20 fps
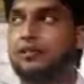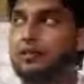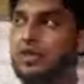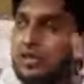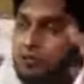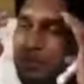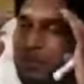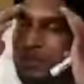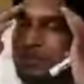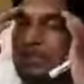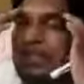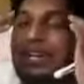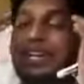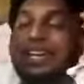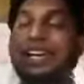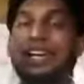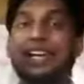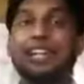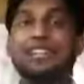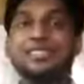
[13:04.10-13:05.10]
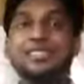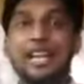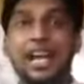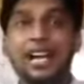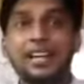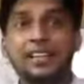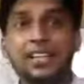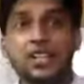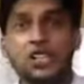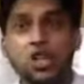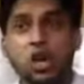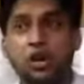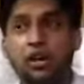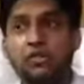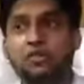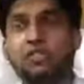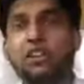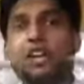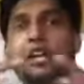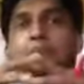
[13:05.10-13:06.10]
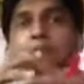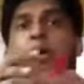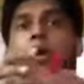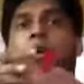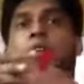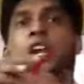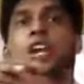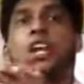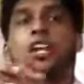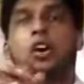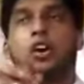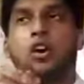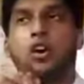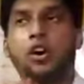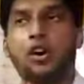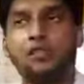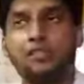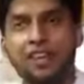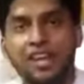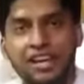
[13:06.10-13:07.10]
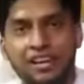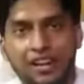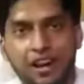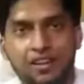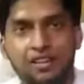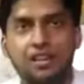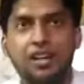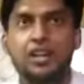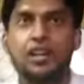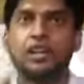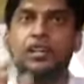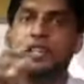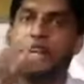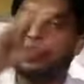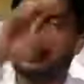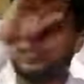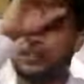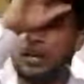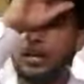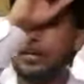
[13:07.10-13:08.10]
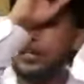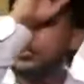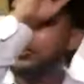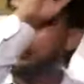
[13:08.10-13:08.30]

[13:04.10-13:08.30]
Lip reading: which means inside the geographical boundary of a country, that trade is